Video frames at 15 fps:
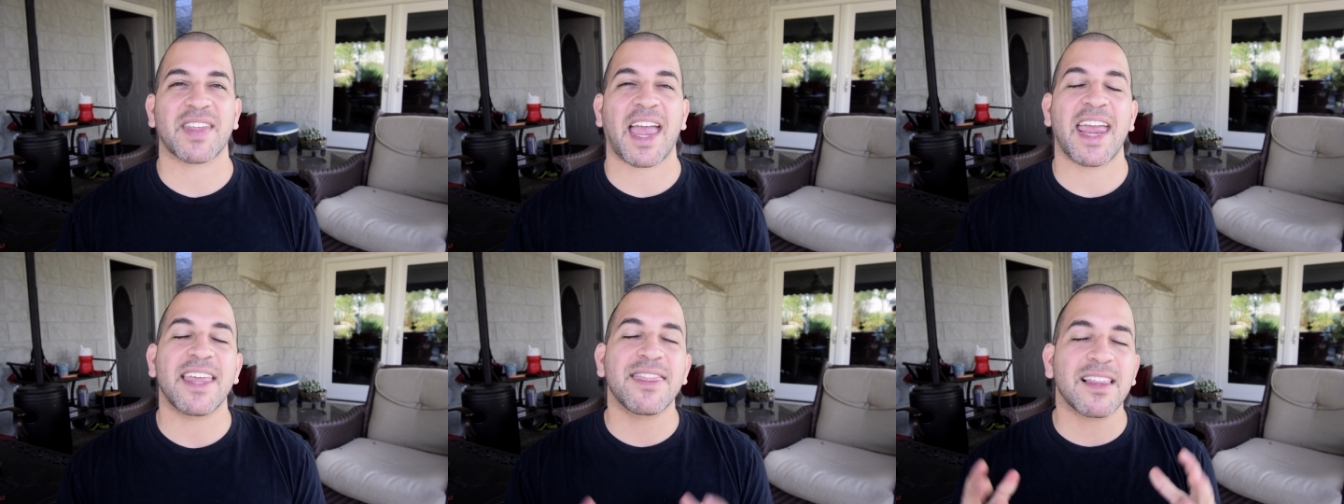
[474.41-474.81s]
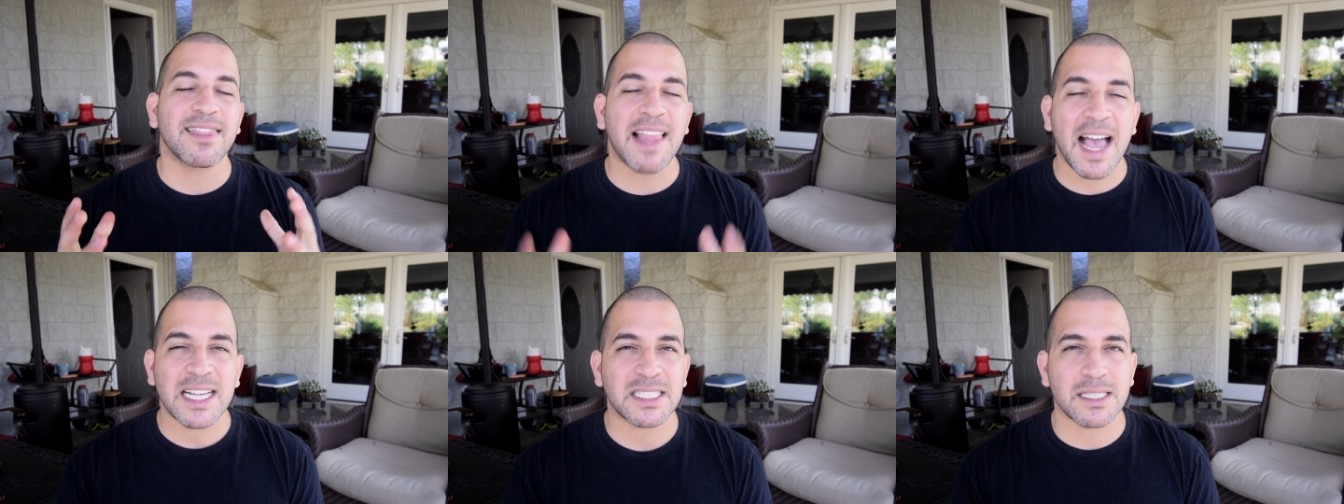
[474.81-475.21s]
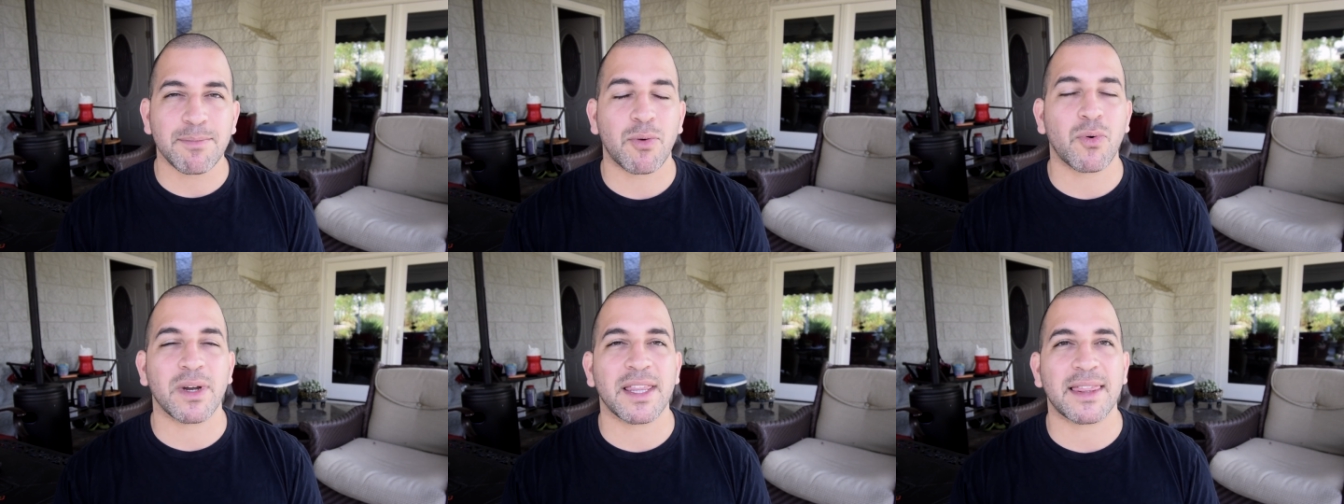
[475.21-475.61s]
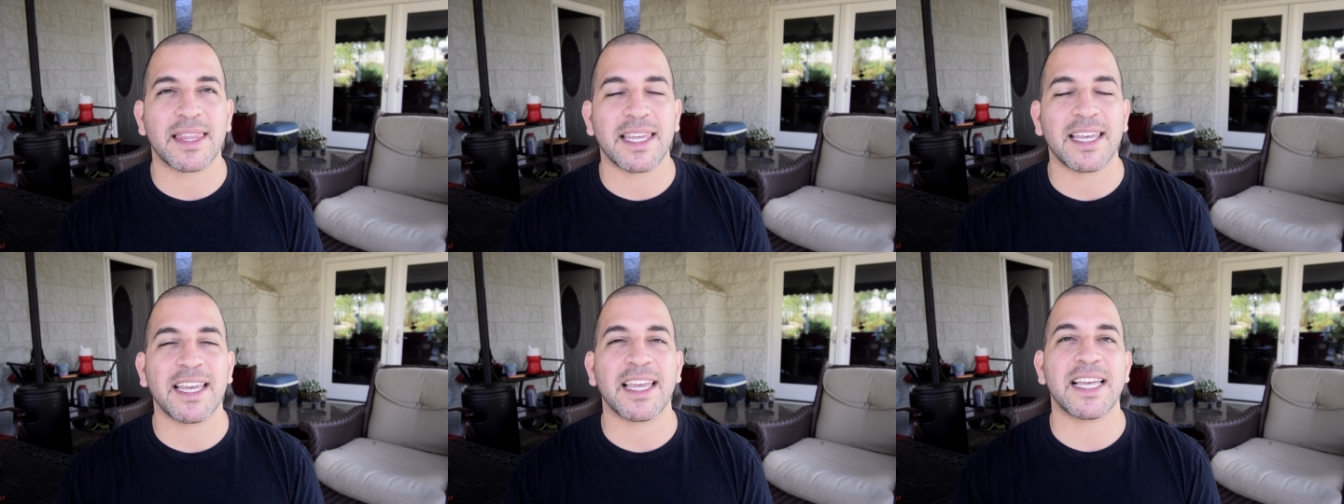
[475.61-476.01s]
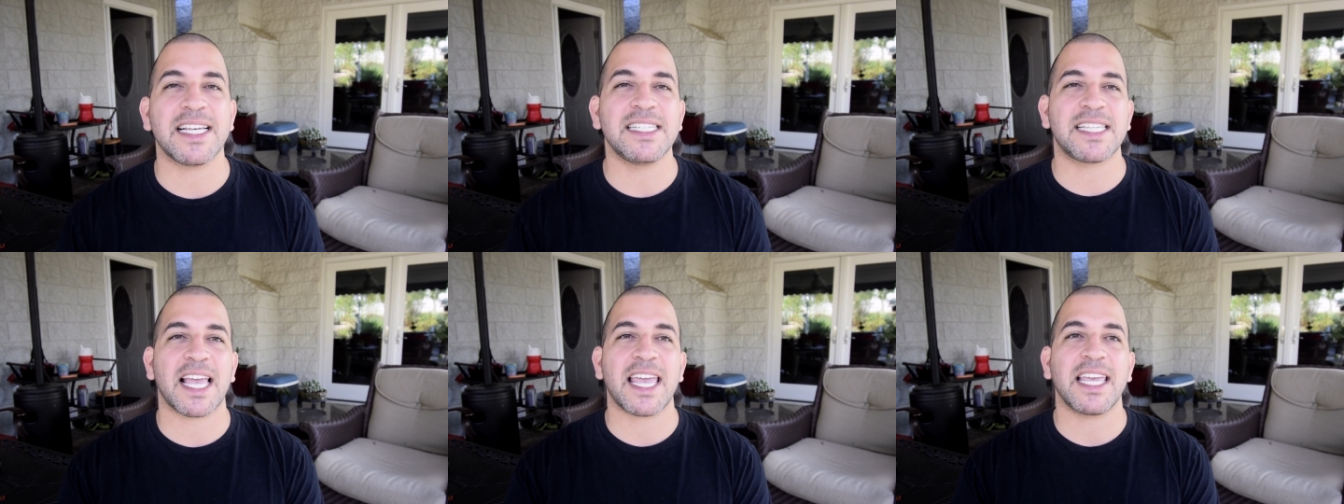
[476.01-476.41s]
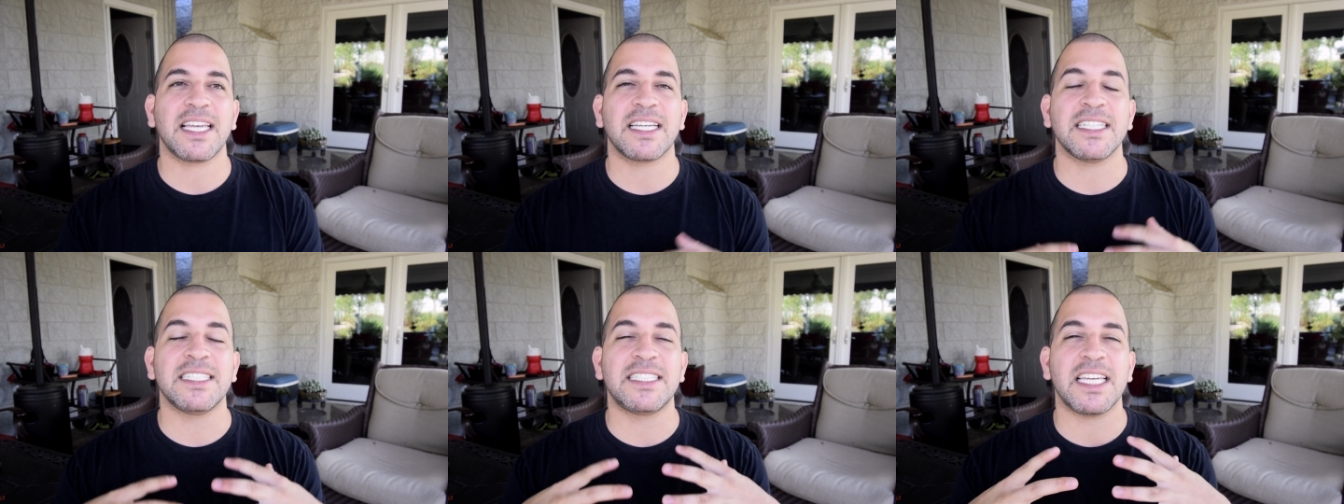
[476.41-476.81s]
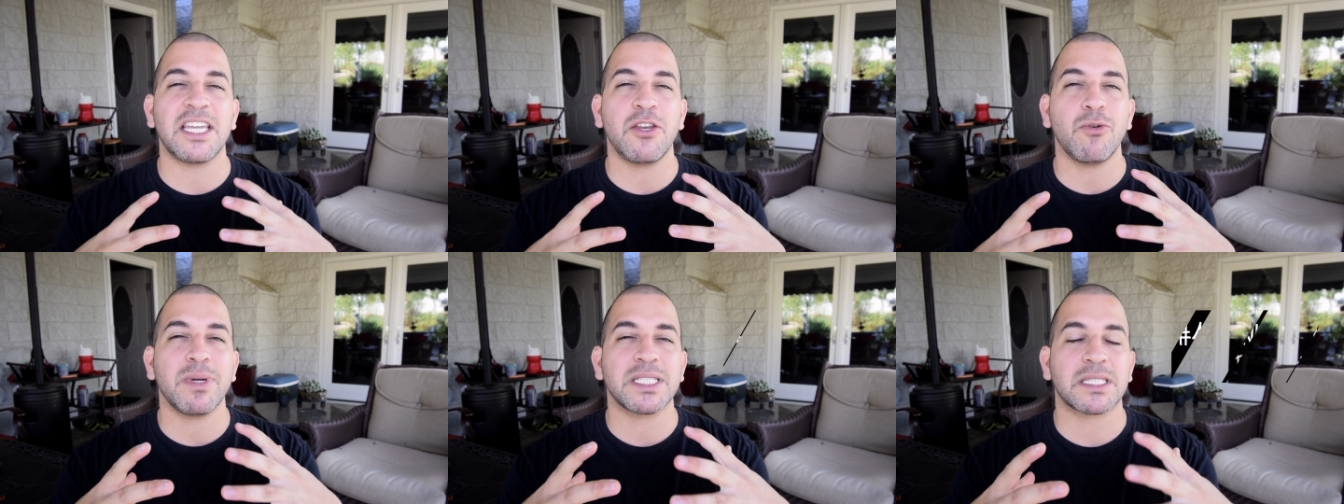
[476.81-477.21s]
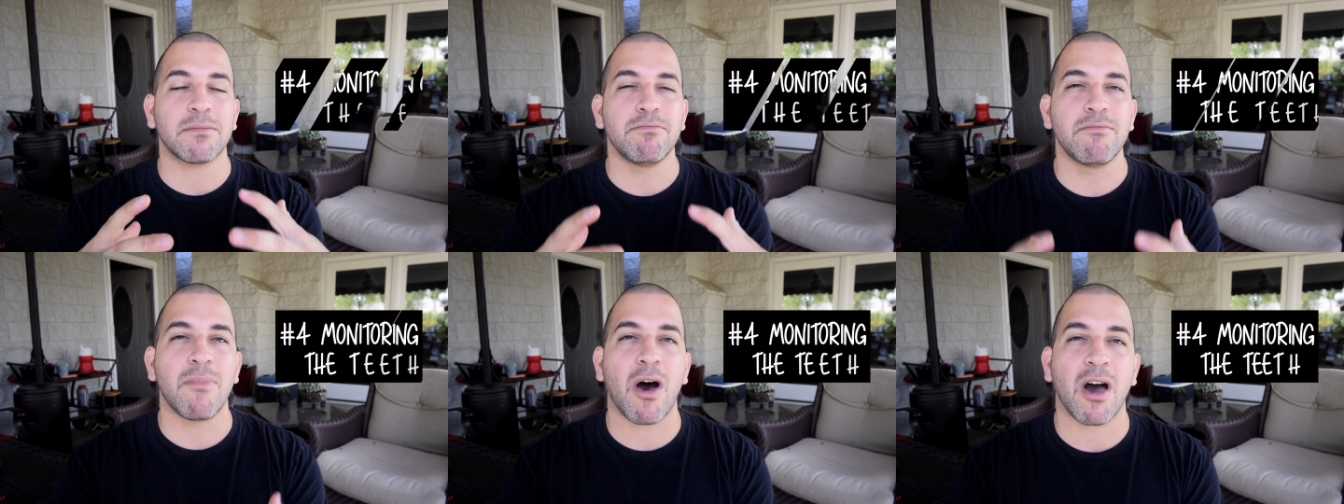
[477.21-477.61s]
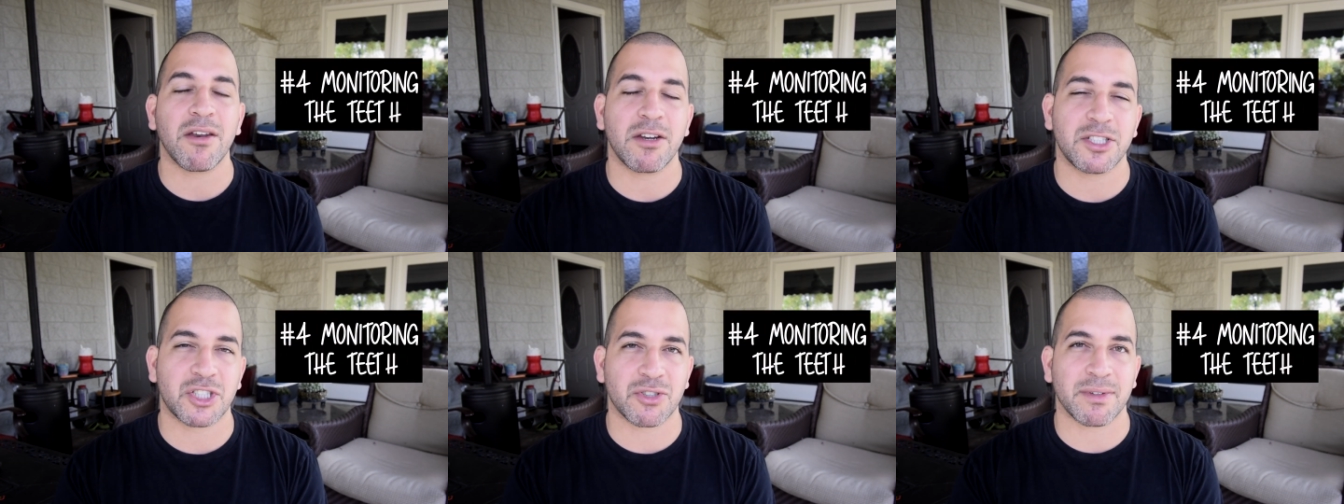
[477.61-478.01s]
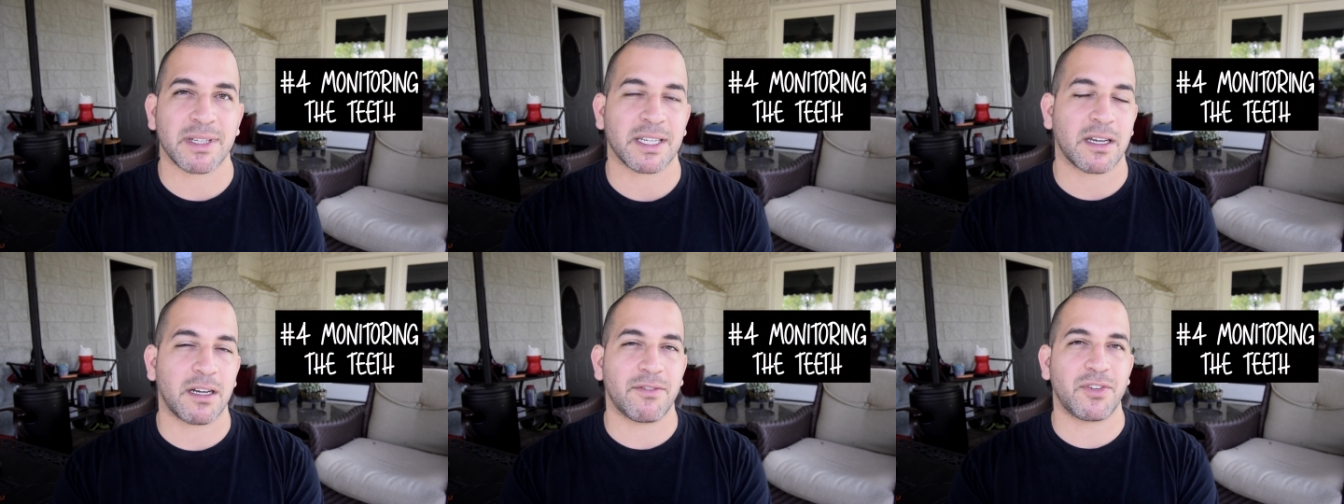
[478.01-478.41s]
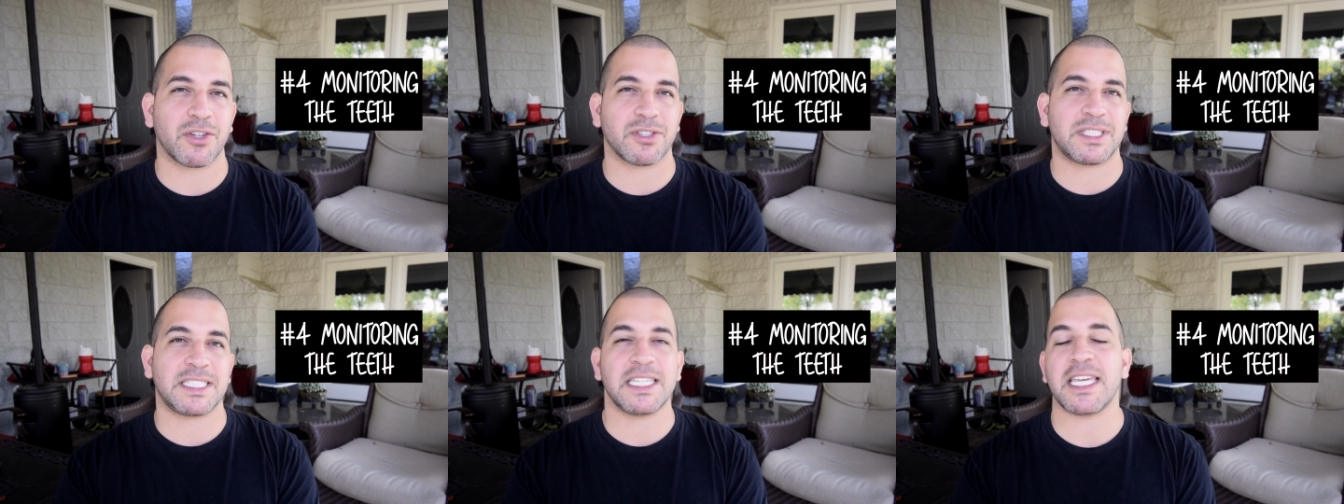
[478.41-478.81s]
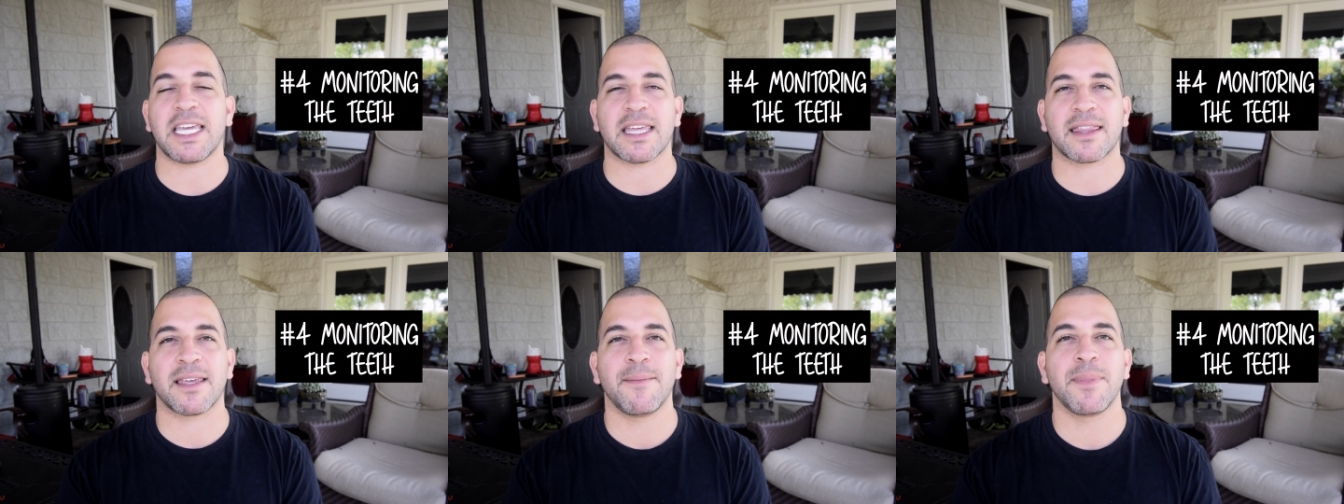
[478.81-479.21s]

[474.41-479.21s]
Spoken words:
And the last important thing is a continuous monitoring of your teeth.